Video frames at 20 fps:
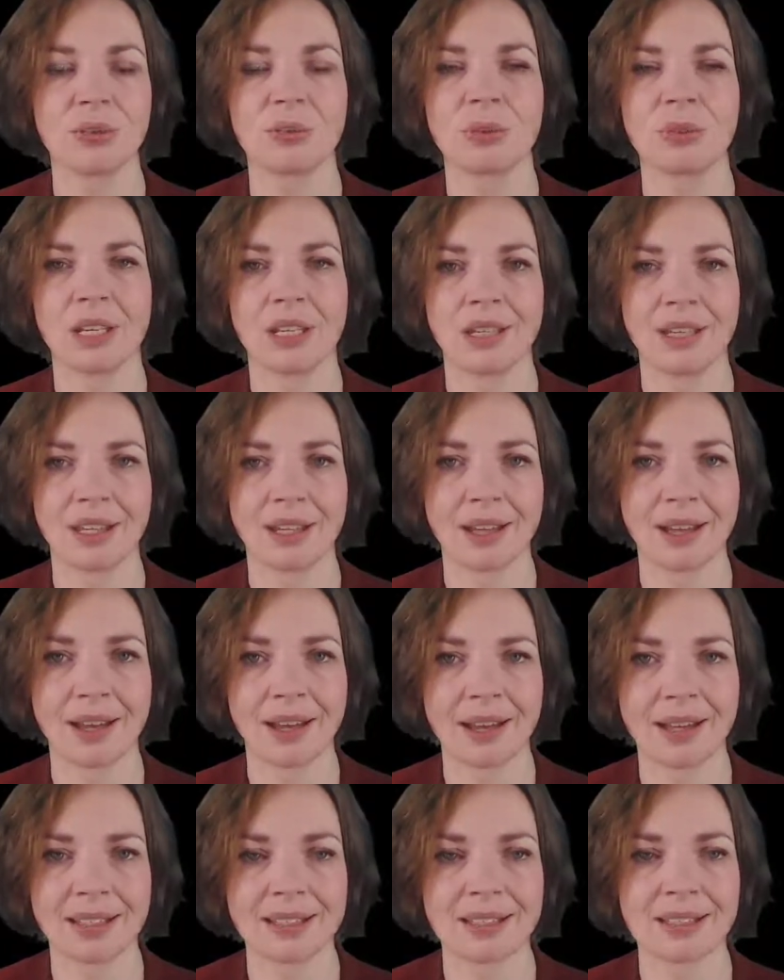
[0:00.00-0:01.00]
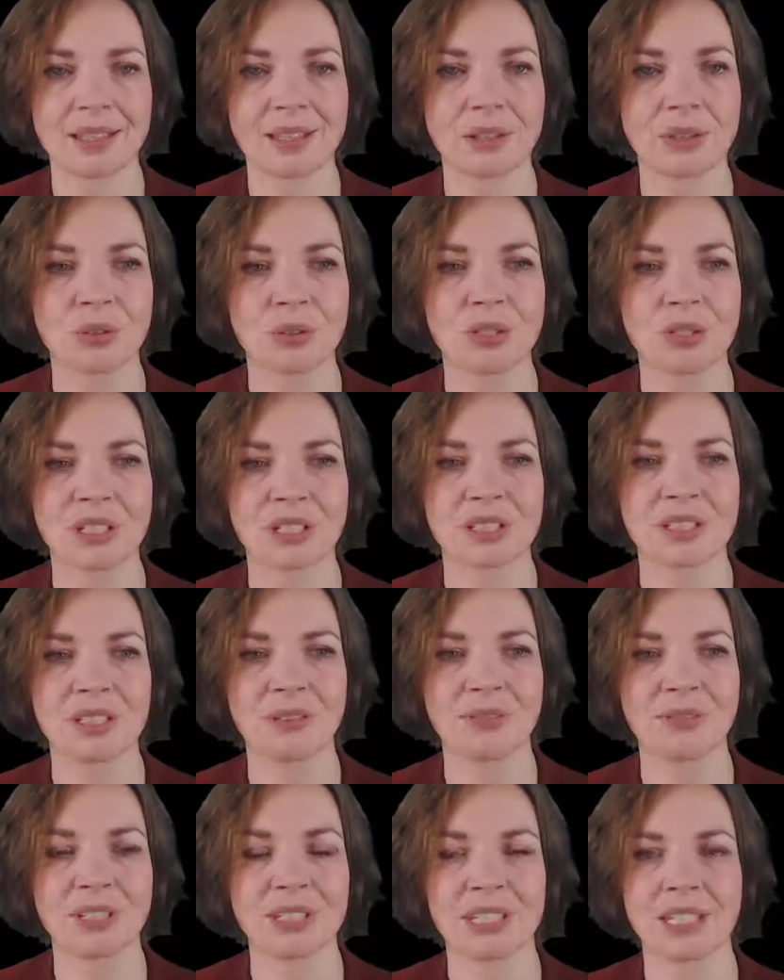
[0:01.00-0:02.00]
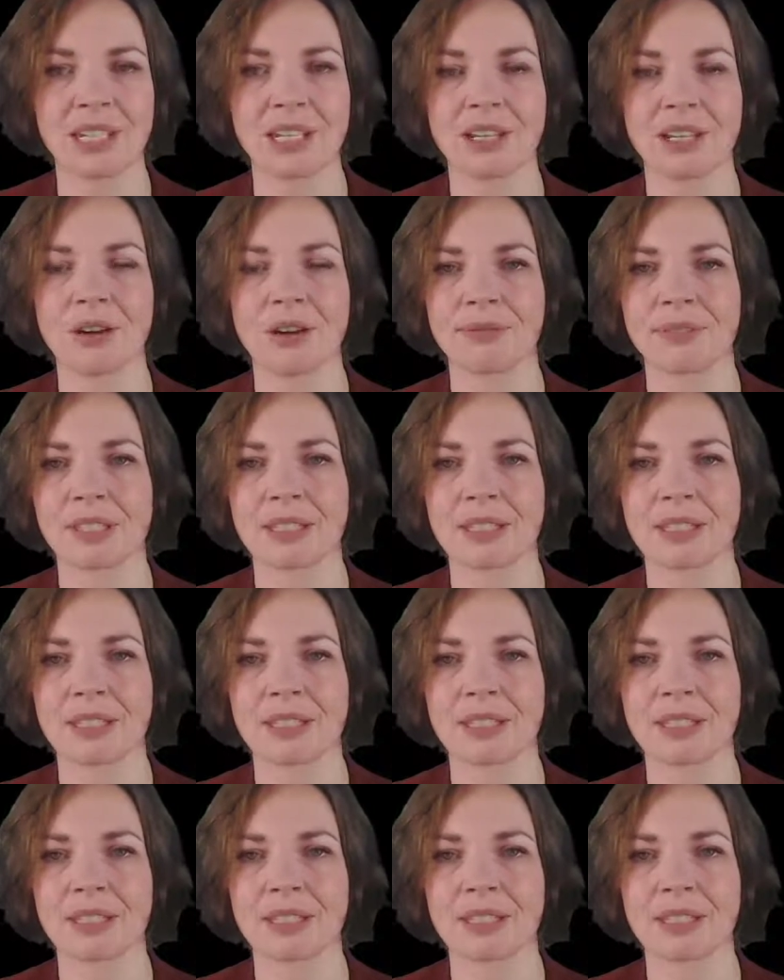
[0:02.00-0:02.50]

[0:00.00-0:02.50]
you can enhance the conductivity of